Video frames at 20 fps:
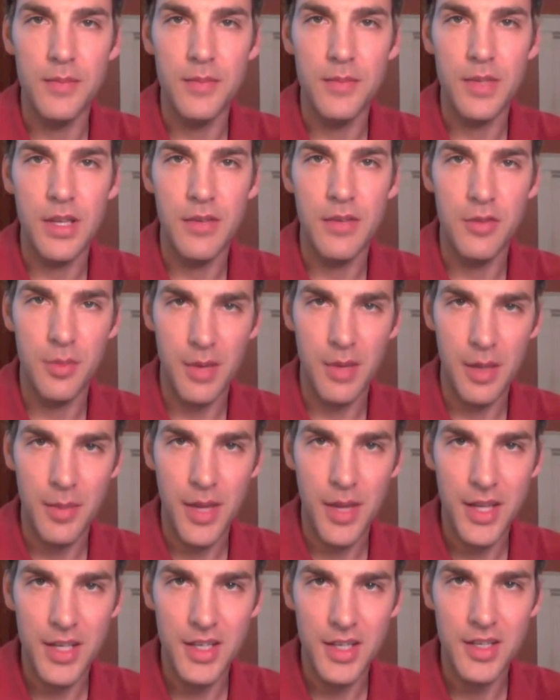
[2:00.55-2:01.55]
give you my
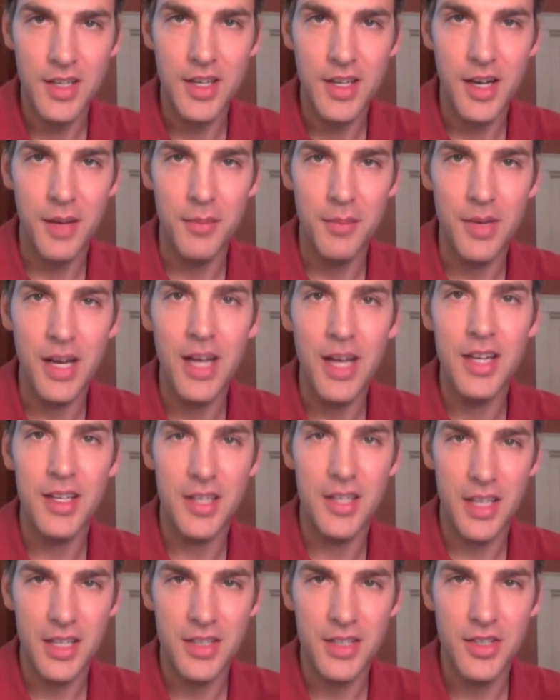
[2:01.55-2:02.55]
opinion. I'm not a
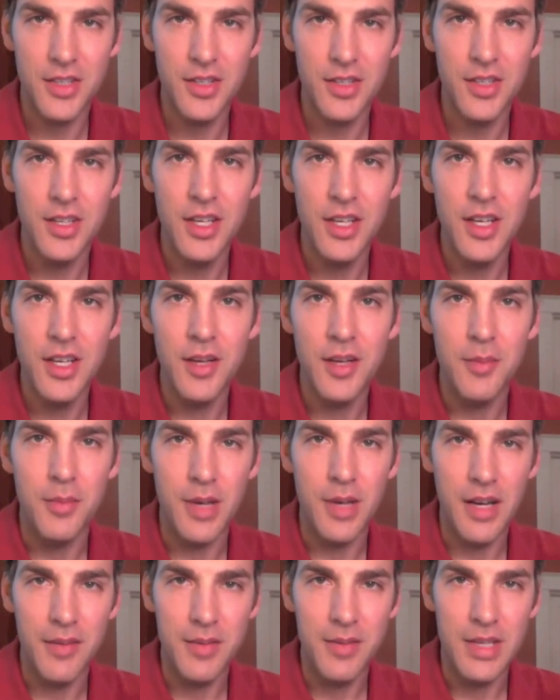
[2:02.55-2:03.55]
doctor,
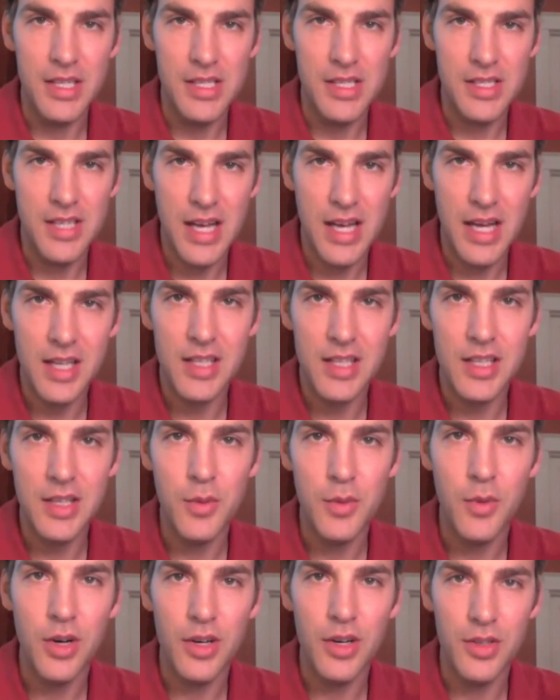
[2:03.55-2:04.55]
but I've been exactly
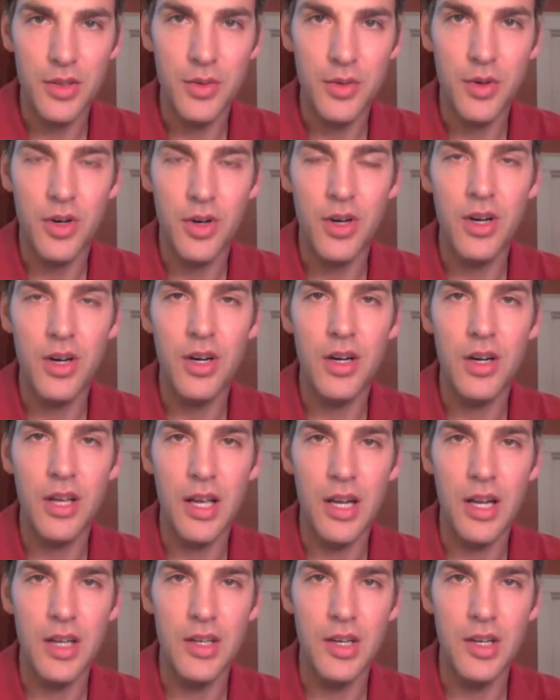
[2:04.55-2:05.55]
where you are,
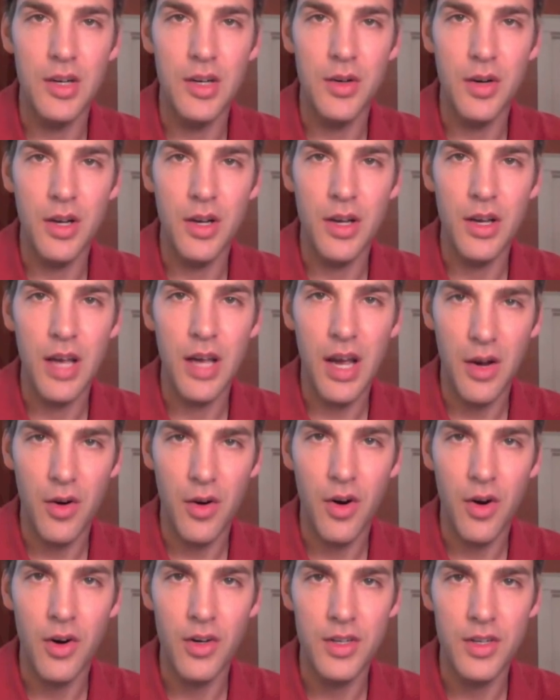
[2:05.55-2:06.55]
and I know how
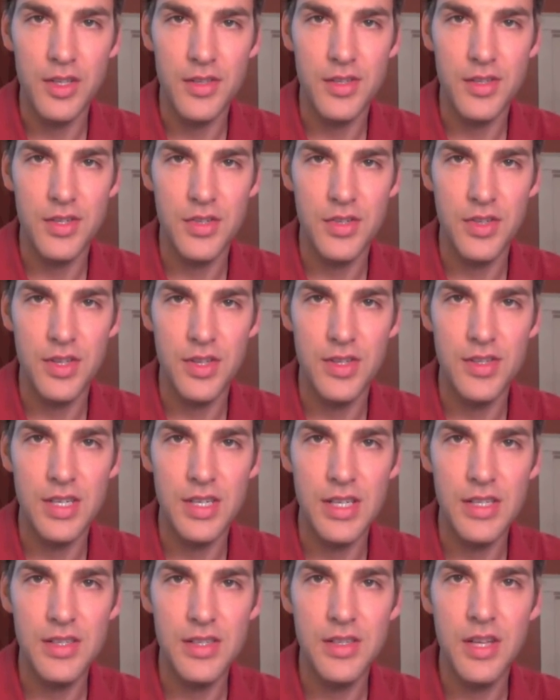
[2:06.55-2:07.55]
hard a decision this
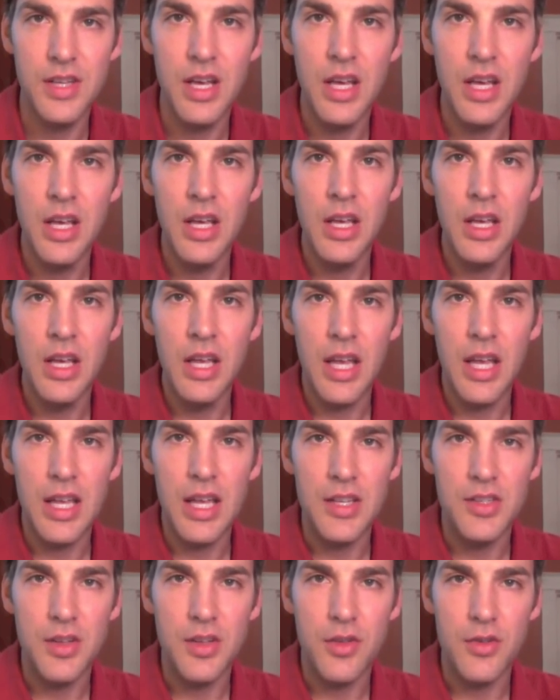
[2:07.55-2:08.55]
is. And
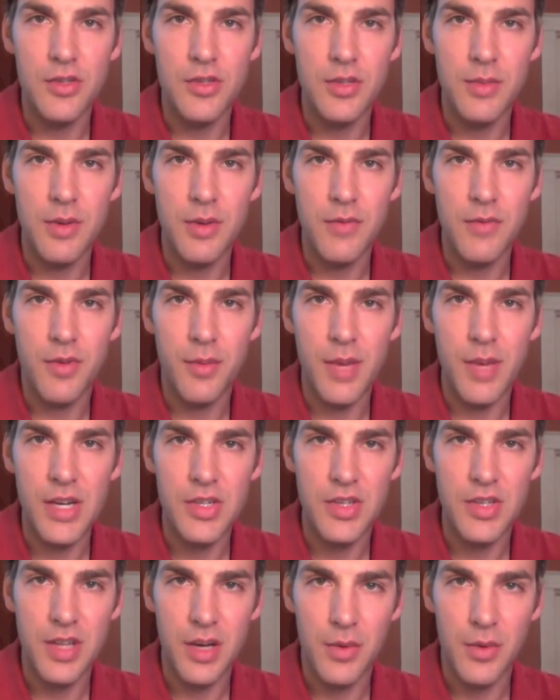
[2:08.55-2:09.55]
so there's some
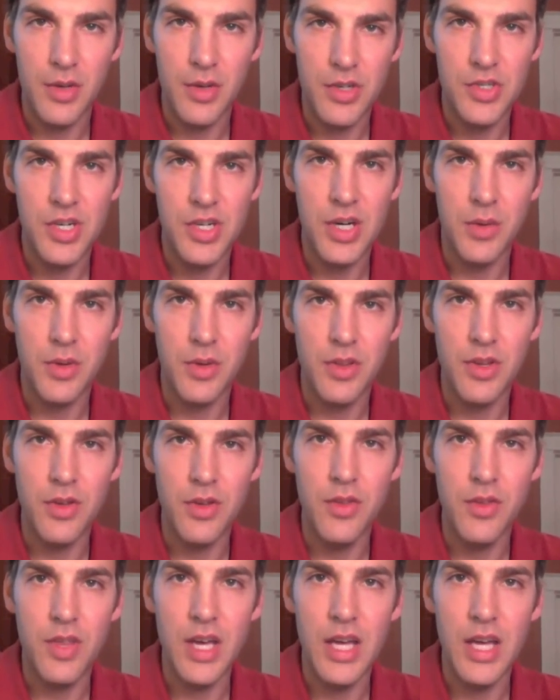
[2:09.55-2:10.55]
information I want to share with you
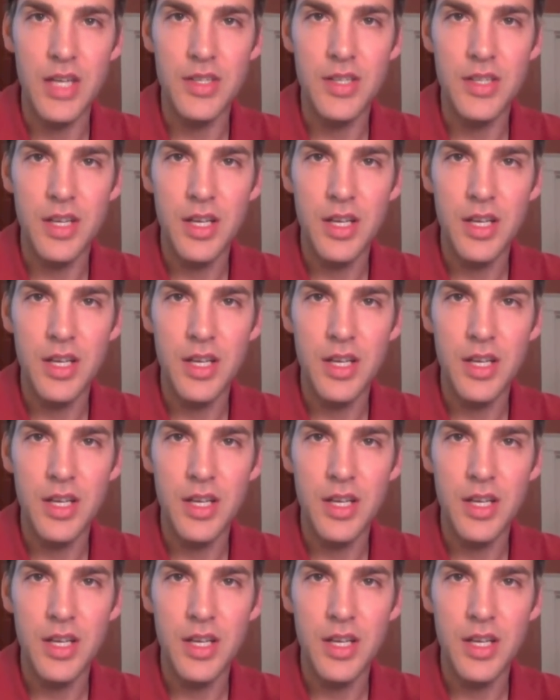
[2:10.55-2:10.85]
that